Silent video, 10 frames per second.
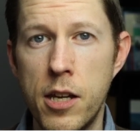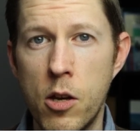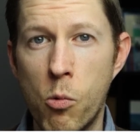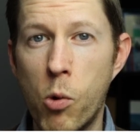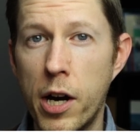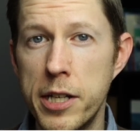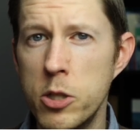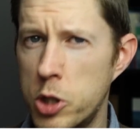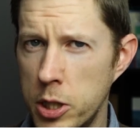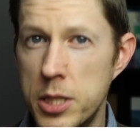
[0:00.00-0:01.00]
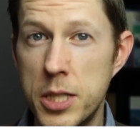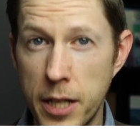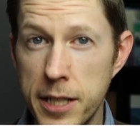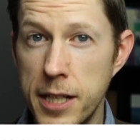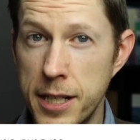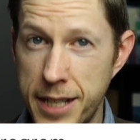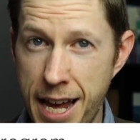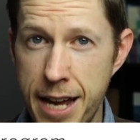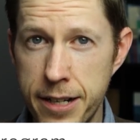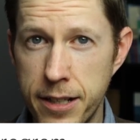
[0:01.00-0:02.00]
why you should study in
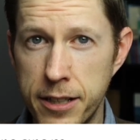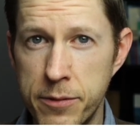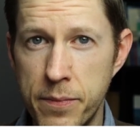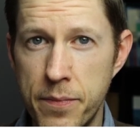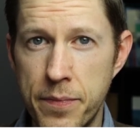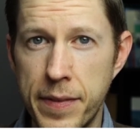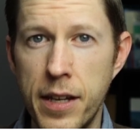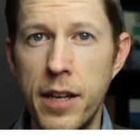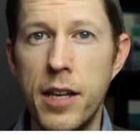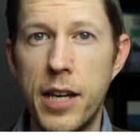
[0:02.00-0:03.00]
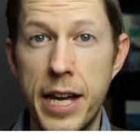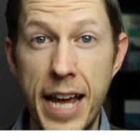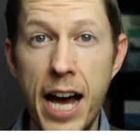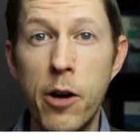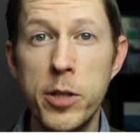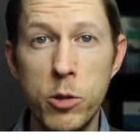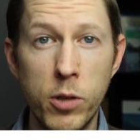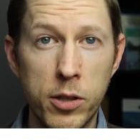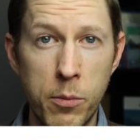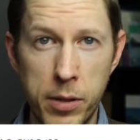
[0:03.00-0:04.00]
Canada, and how you
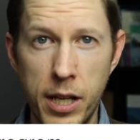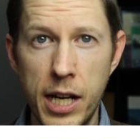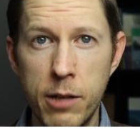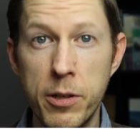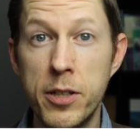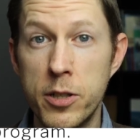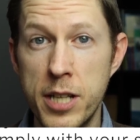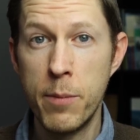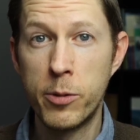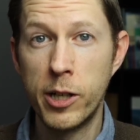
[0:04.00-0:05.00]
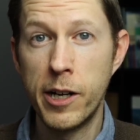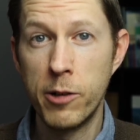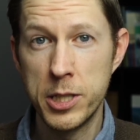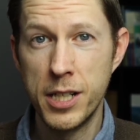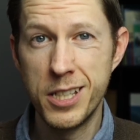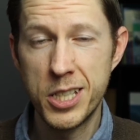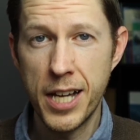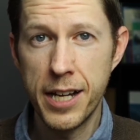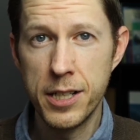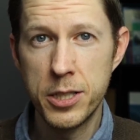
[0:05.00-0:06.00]
will comply with your temporary resident
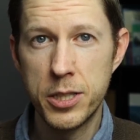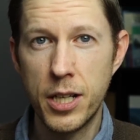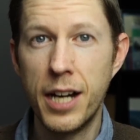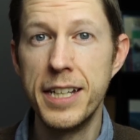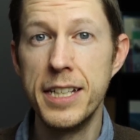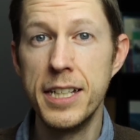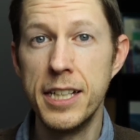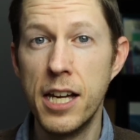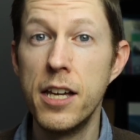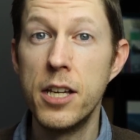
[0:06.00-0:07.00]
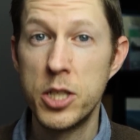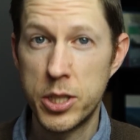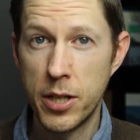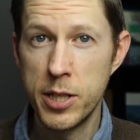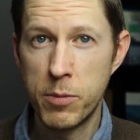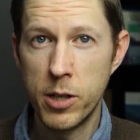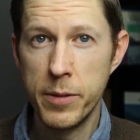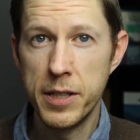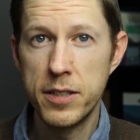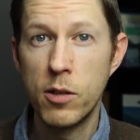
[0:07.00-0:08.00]
status, i.e. study
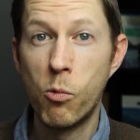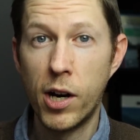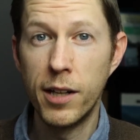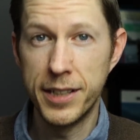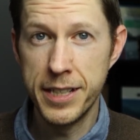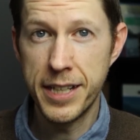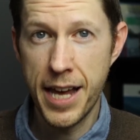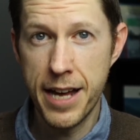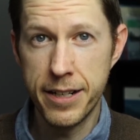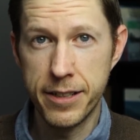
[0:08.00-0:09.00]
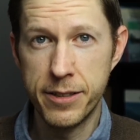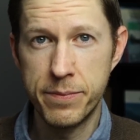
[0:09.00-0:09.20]
permit, while in Canada.